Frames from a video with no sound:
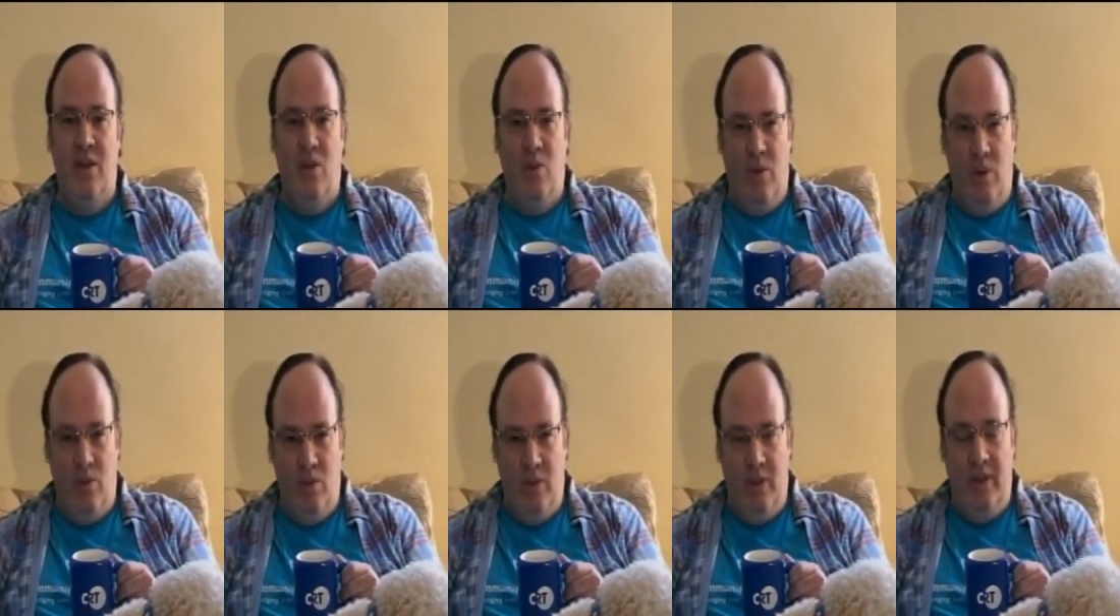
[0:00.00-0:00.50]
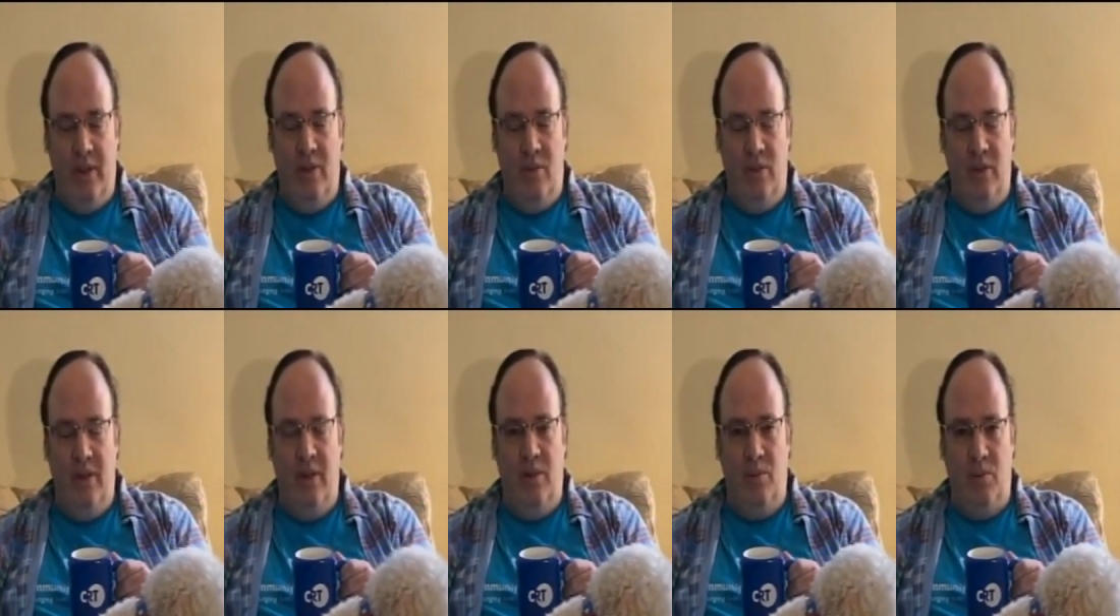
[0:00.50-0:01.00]
We really,
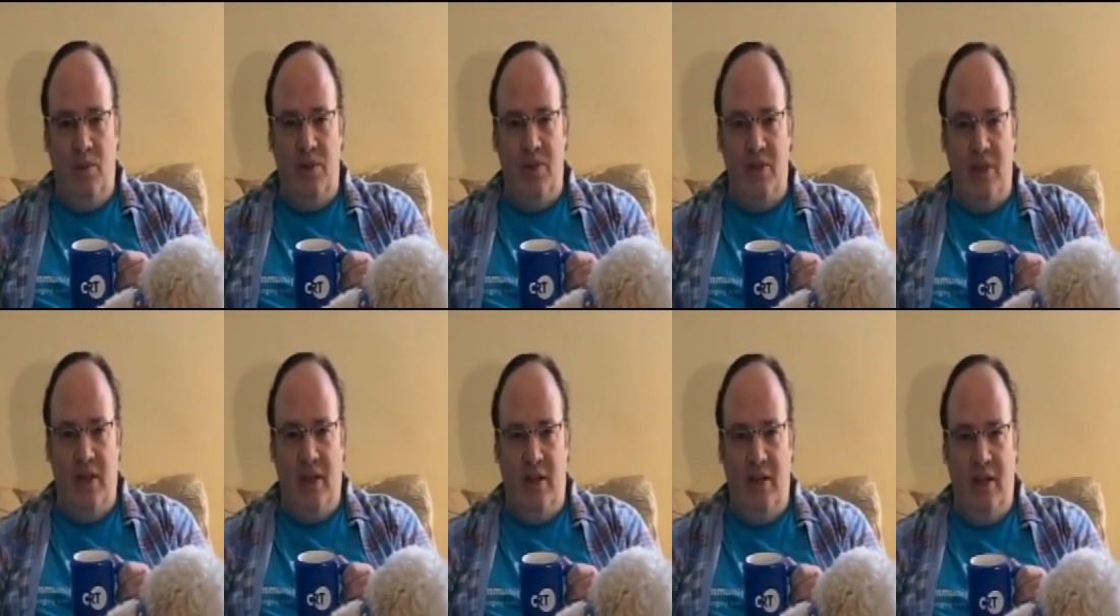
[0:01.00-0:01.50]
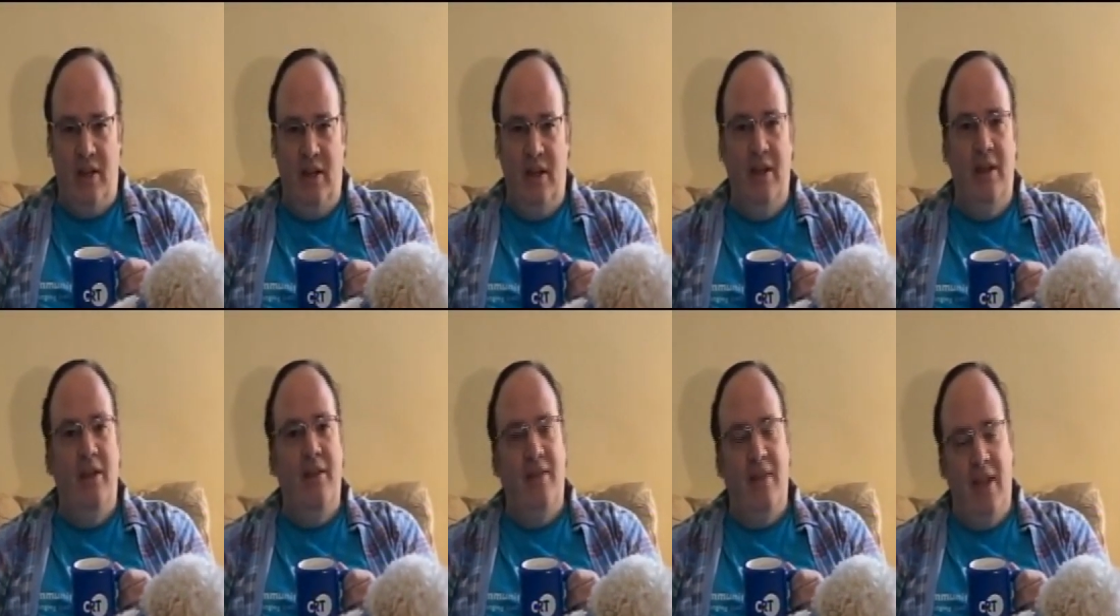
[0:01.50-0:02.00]
really appreciate it.
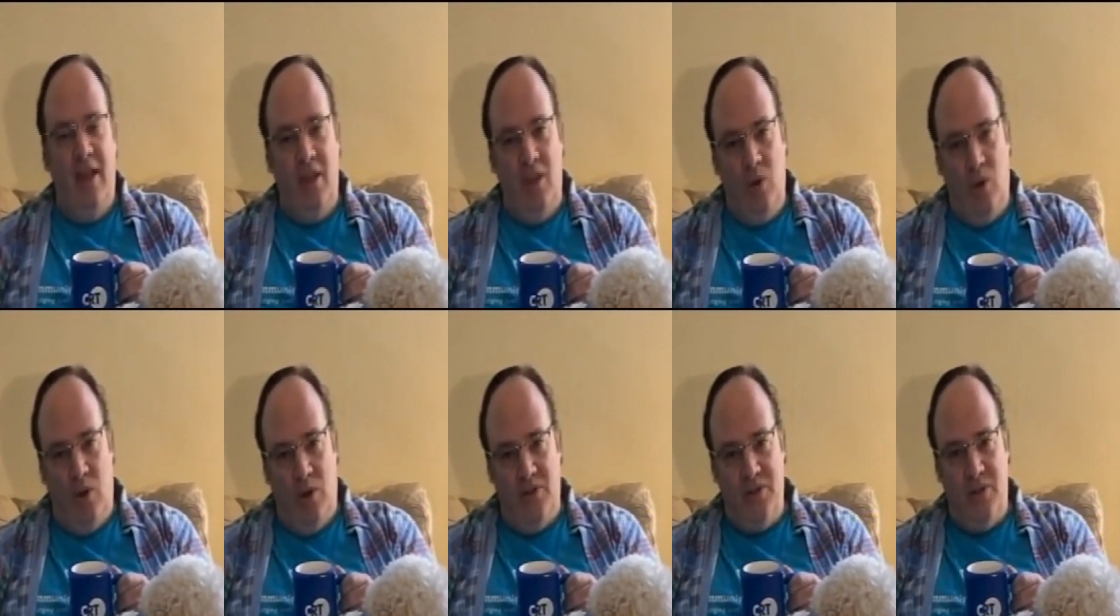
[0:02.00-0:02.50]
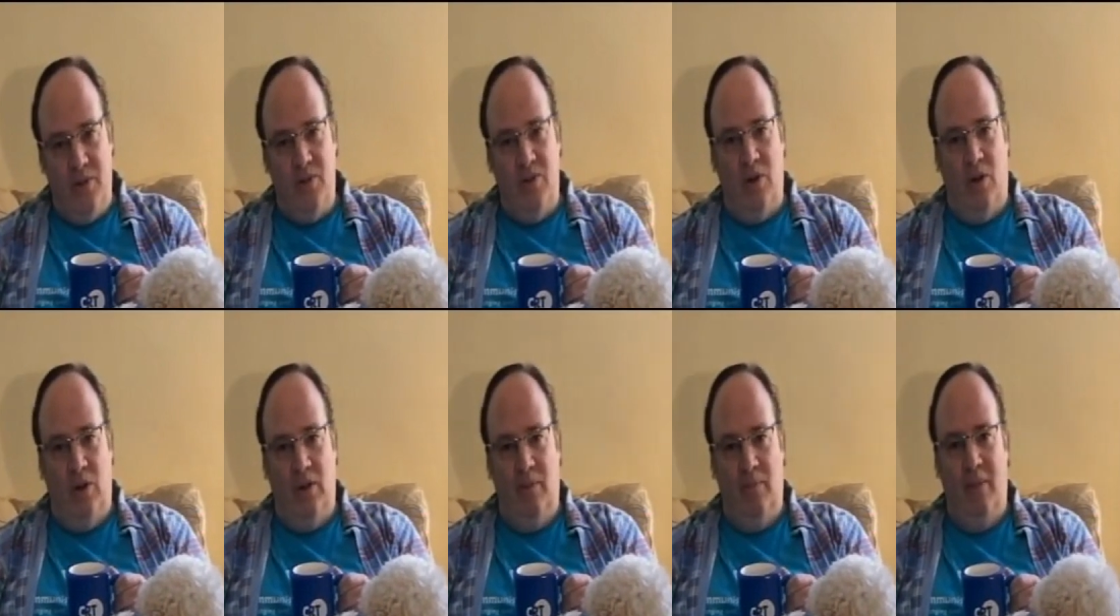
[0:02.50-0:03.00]
Thank you also to
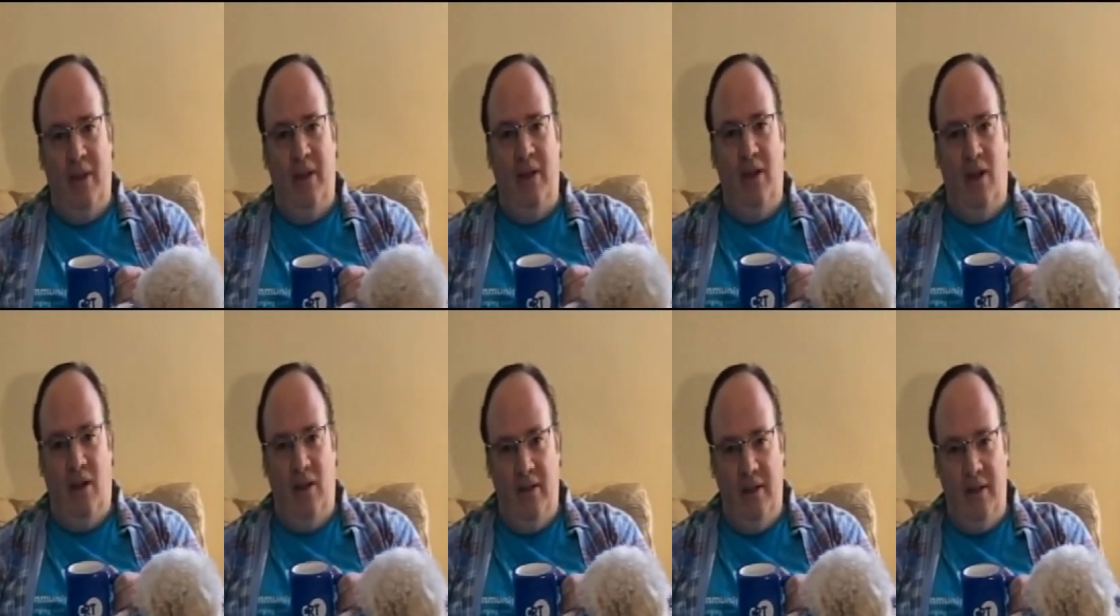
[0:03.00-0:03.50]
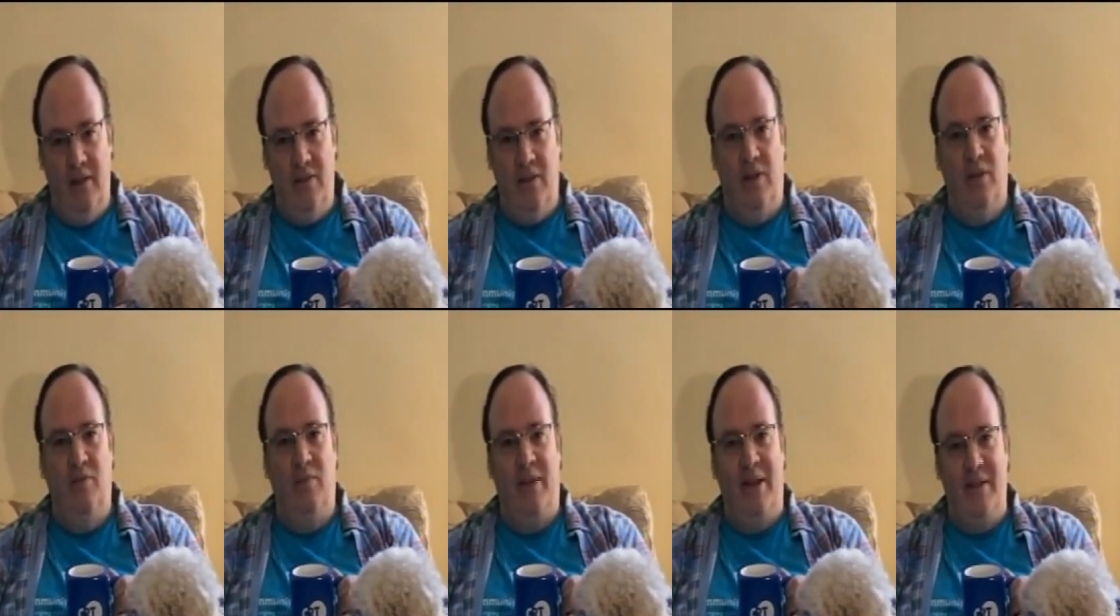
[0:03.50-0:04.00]
all of my colleagues,
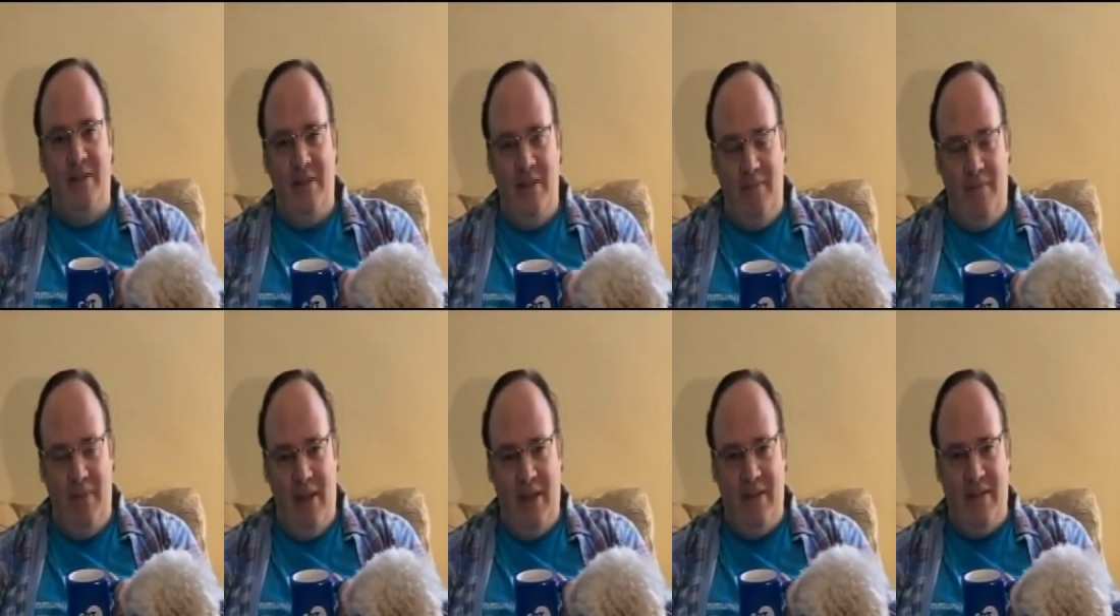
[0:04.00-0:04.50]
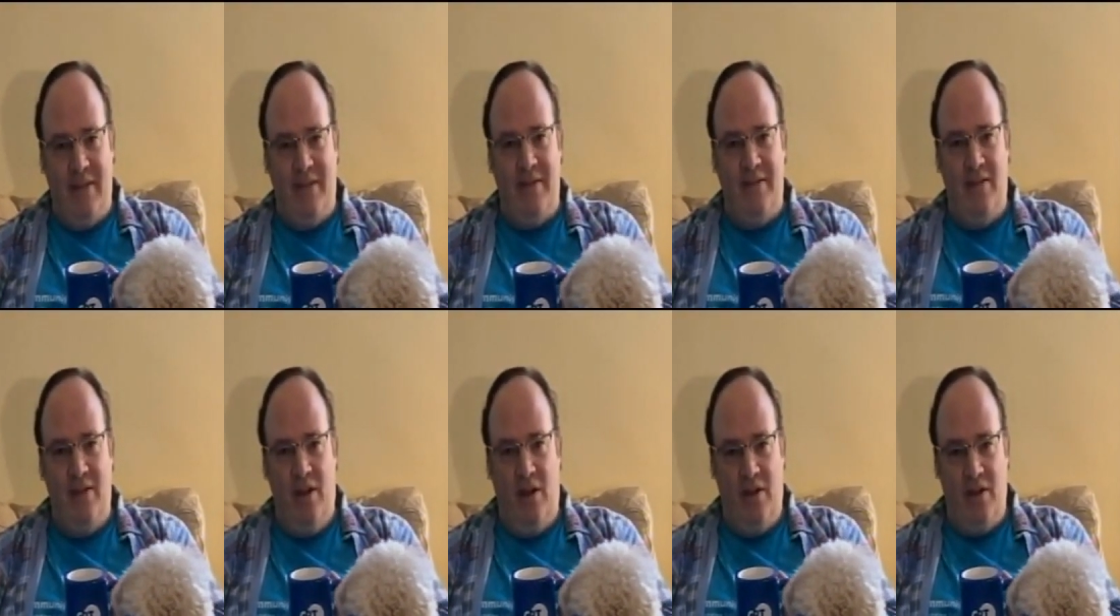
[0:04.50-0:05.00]
all of my teammates at
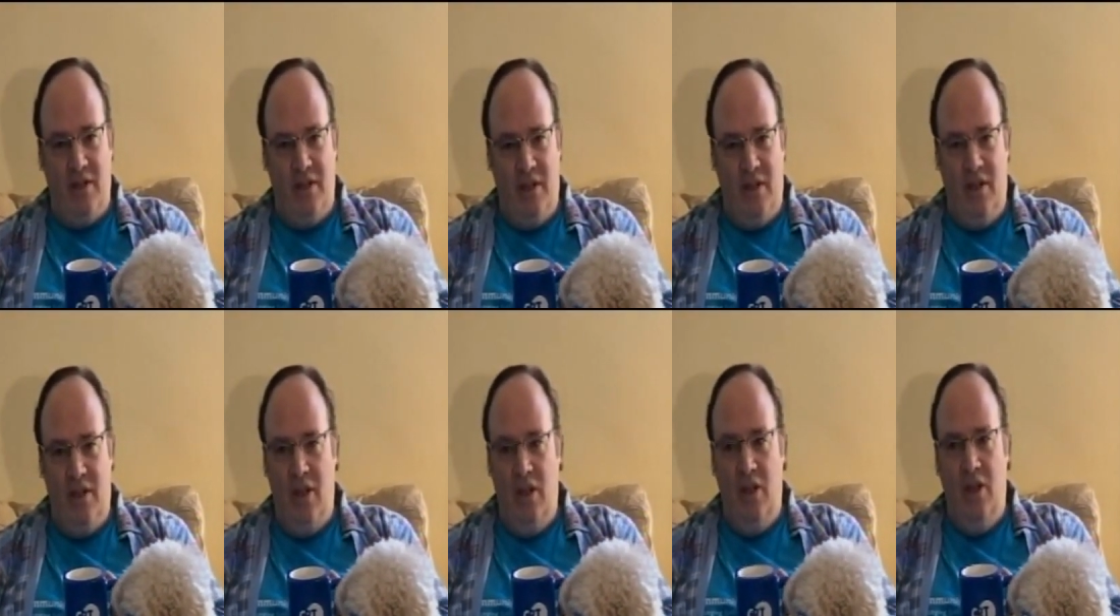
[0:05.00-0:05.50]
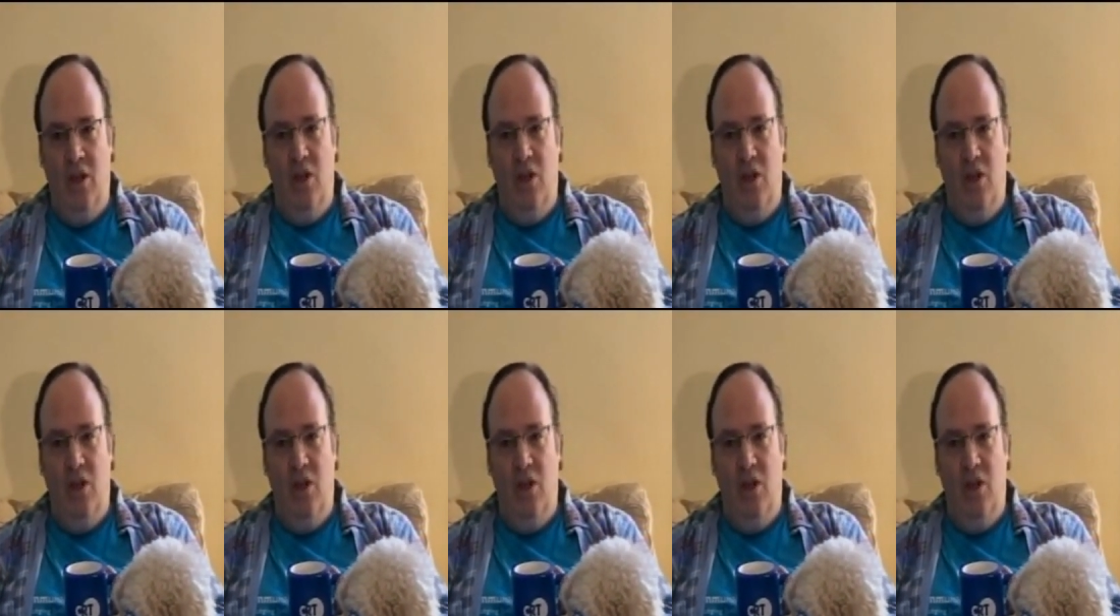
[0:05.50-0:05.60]
CRT